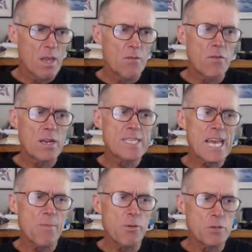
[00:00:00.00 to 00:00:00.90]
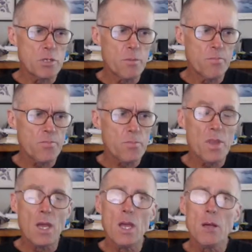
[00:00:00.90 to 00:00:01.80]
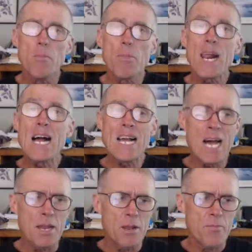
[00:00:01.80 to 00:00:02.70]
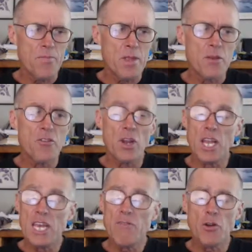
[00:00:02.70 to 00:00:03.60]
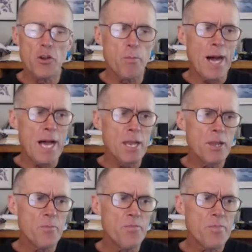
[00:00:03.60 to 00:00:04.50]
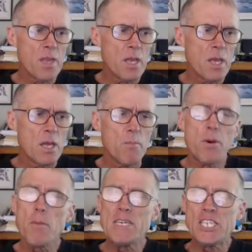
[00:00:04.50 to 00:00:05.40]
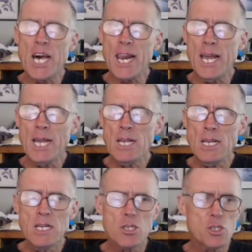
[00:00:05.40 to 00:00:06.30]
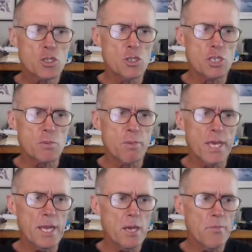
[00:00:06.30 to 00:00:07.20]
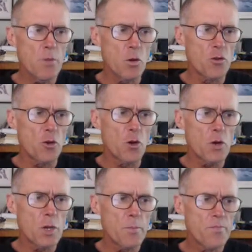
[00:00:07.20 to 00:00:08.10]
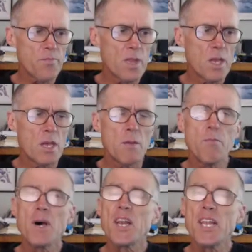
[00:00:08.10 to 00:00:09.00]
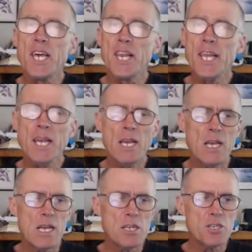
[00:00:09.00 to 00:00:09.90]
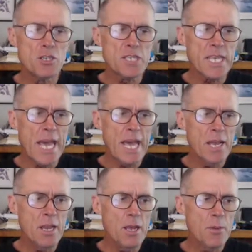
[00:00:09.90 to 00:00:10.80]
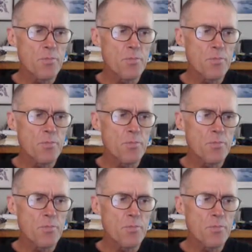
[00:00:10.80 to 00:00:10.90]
For examples, berangkat, to leave or depart, berbicara, to speak or talk, berdiri, to stand,